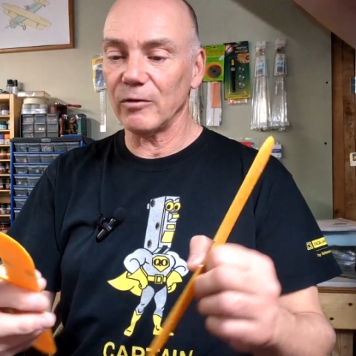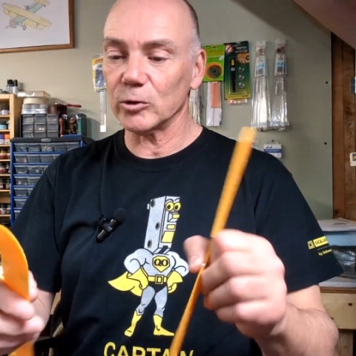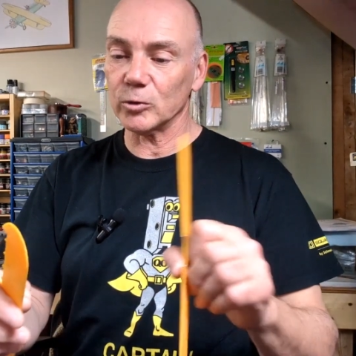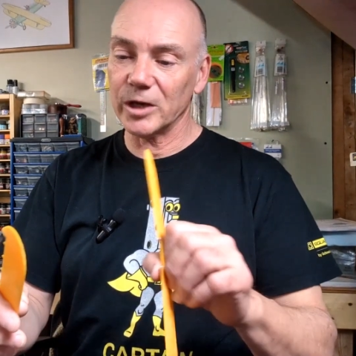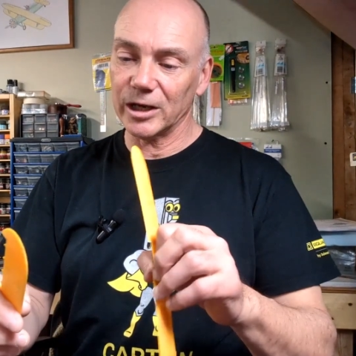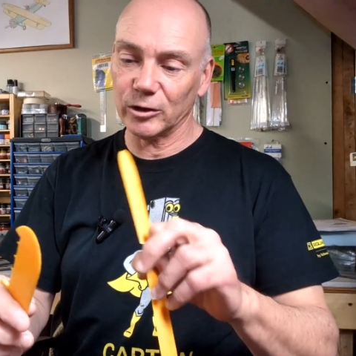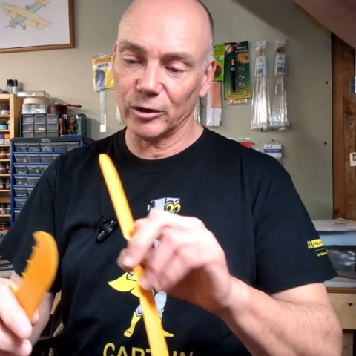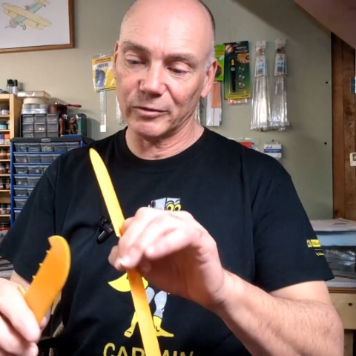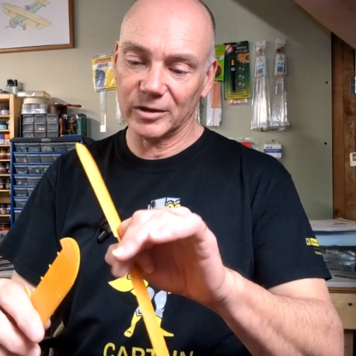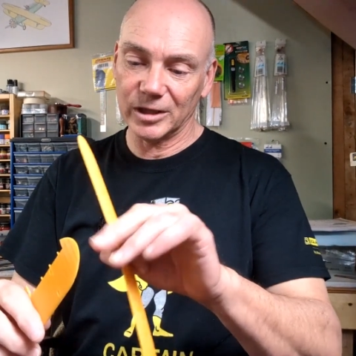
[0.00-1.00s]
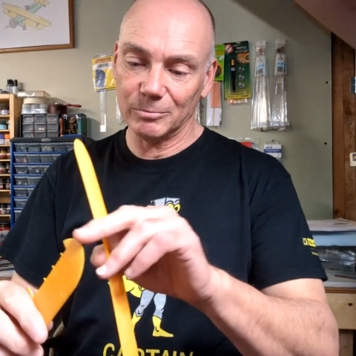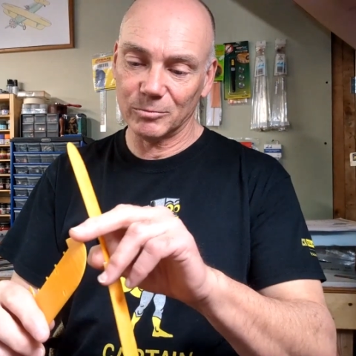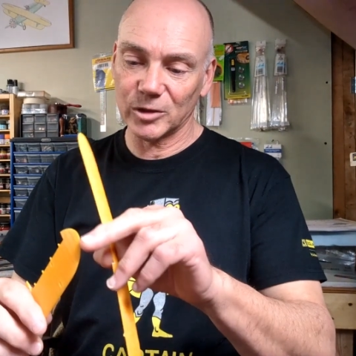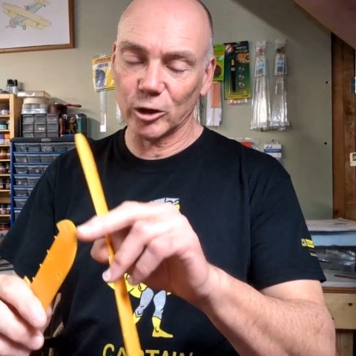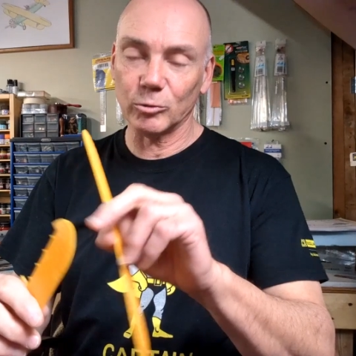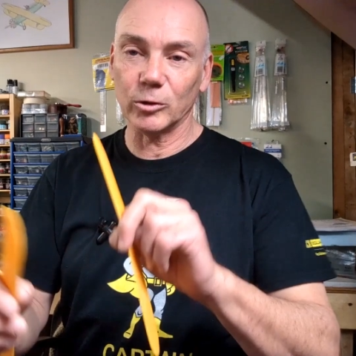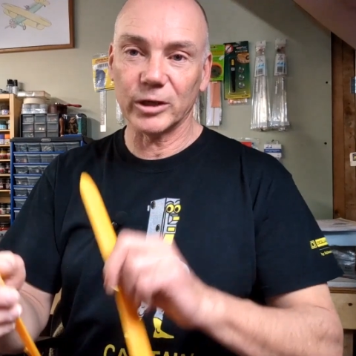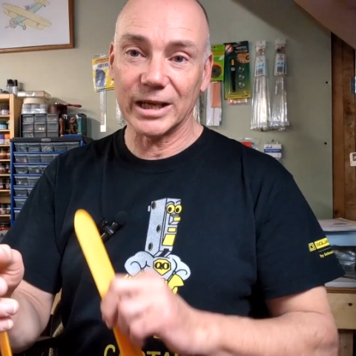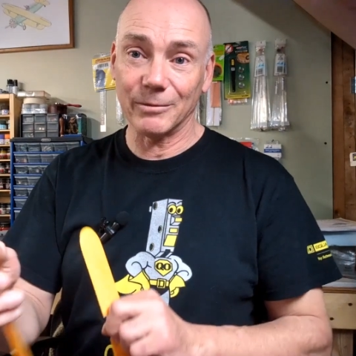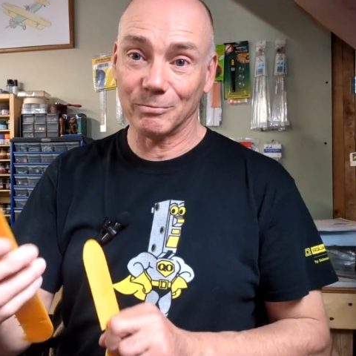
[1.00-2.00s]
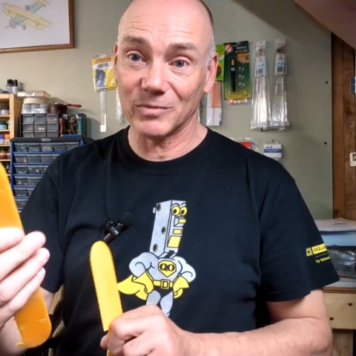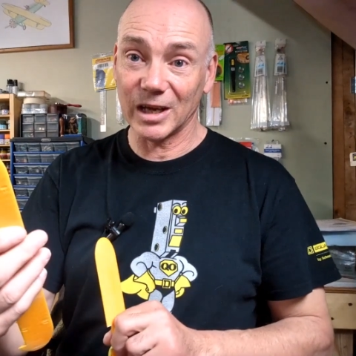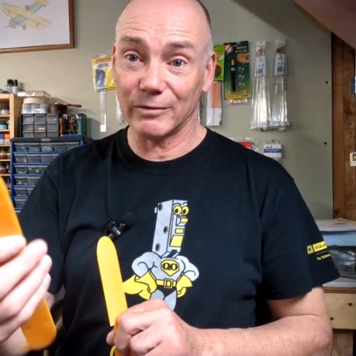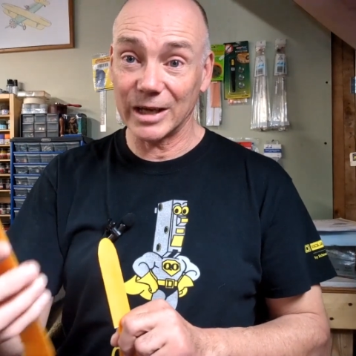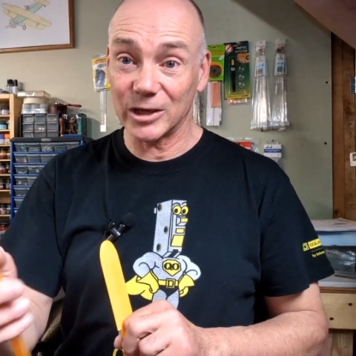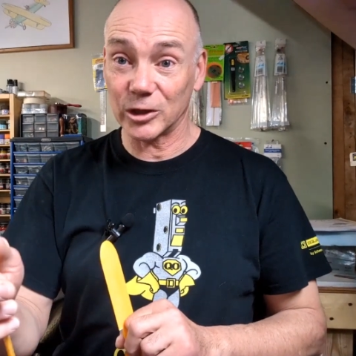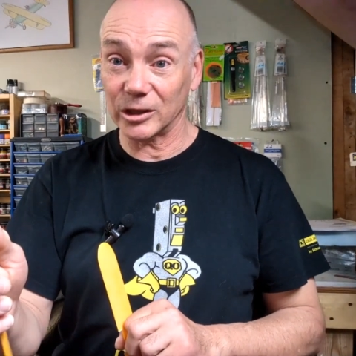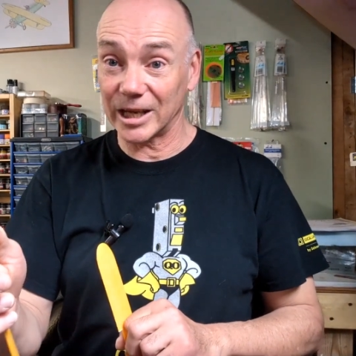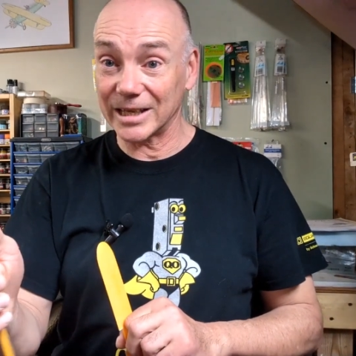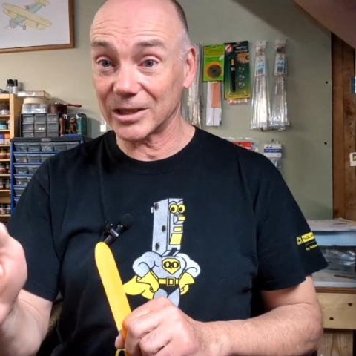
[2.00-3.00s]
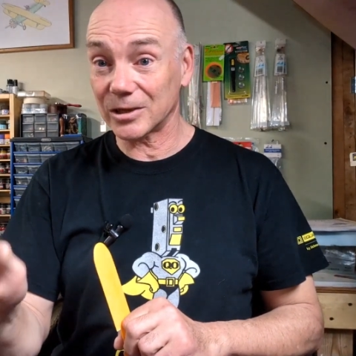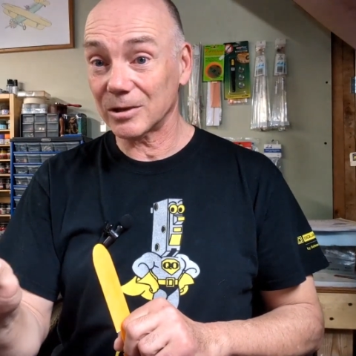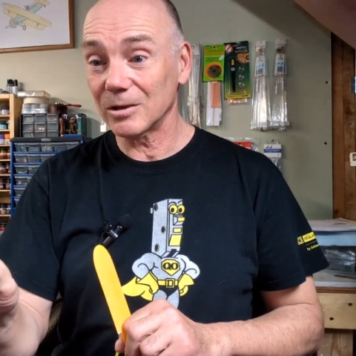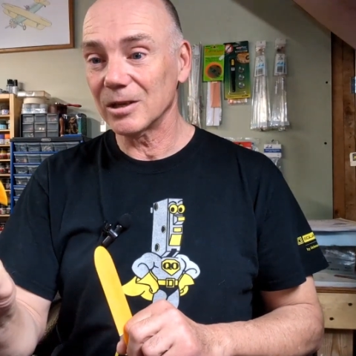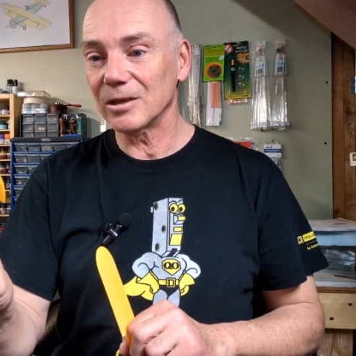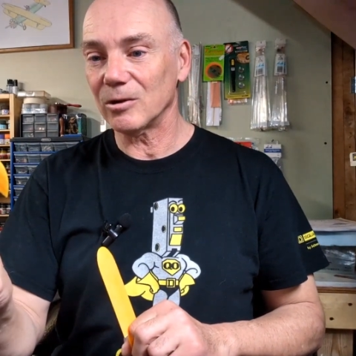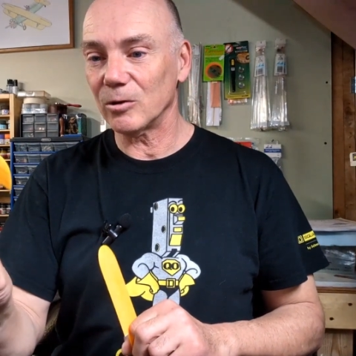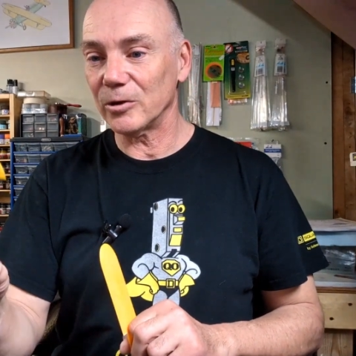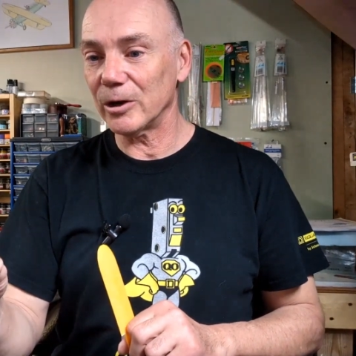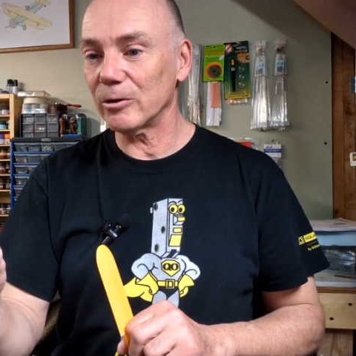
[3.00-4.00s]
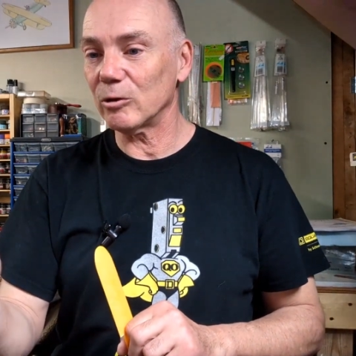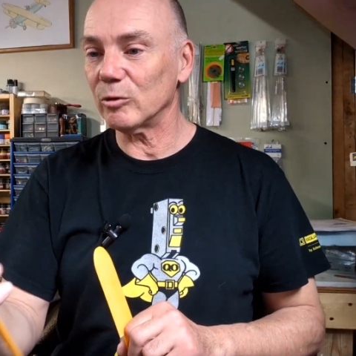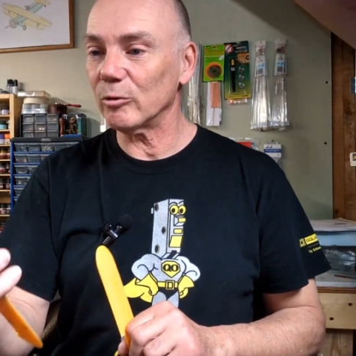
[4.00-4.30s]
I've also taken off the terrible looking navigation lights on there.